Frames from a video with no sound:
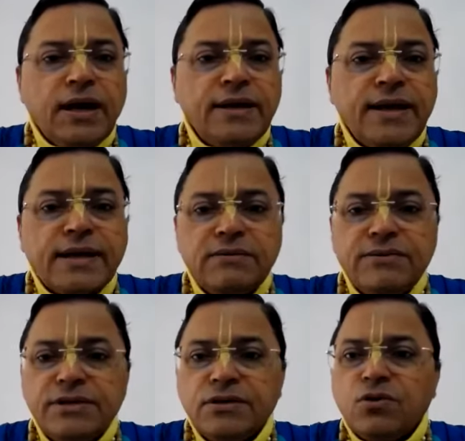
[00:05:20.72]
any
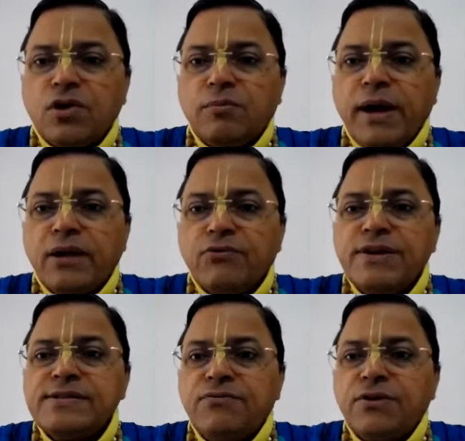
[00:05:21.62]
activity, good or bad,
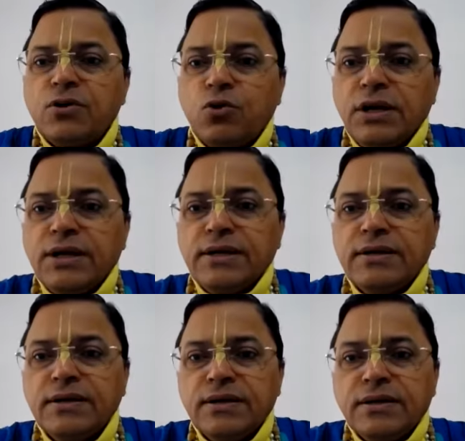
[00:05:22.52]
we suffer only.
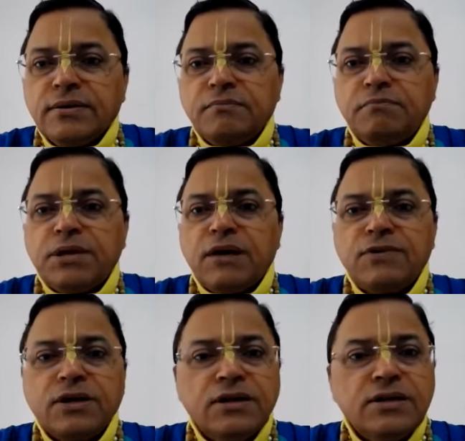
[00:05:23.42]

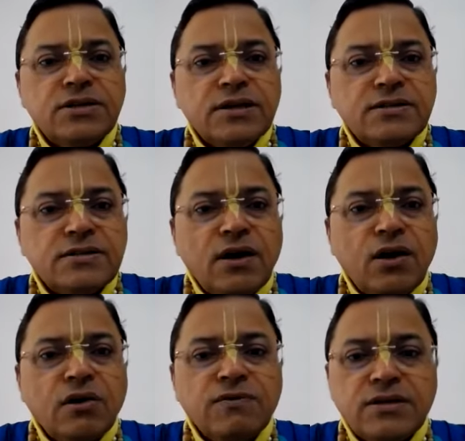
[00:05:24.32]
After initiation,
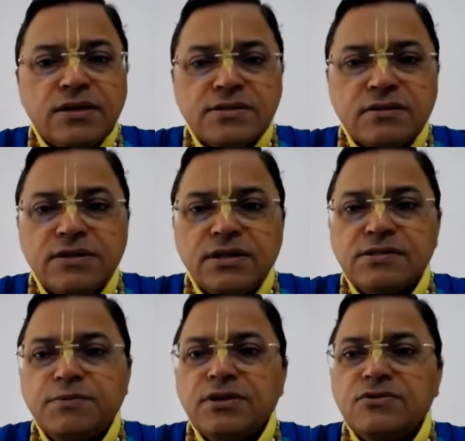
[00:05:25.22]
along with us, even the
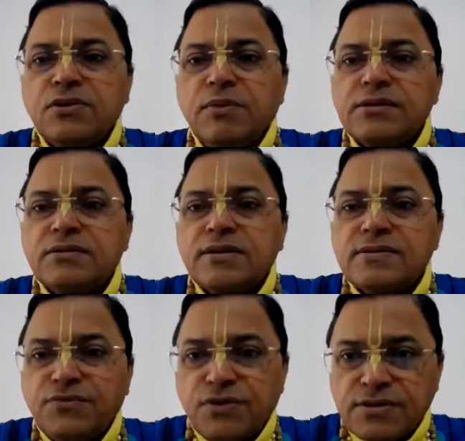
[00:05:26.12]
spiritual master
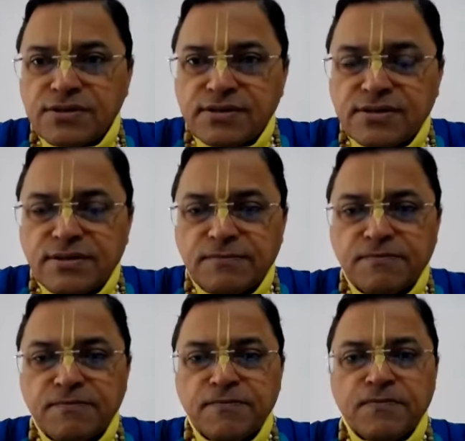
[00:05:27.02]
suffers
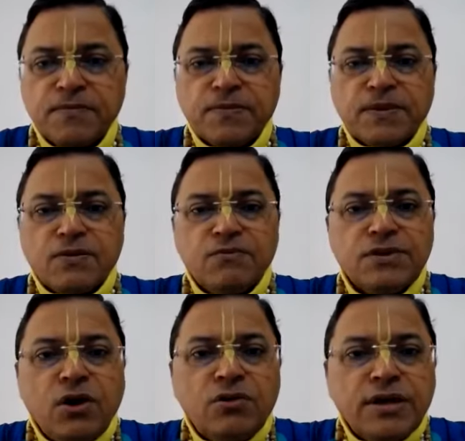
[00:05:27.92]

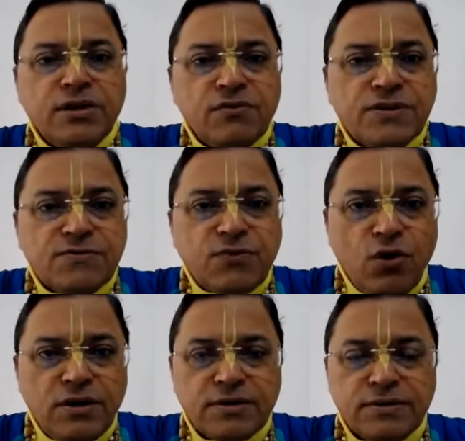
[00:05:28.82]
without any of his
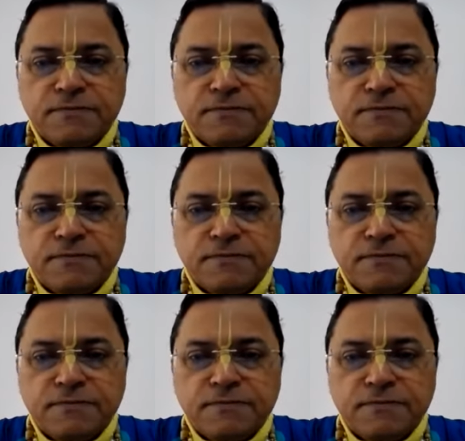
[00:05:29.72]
fault.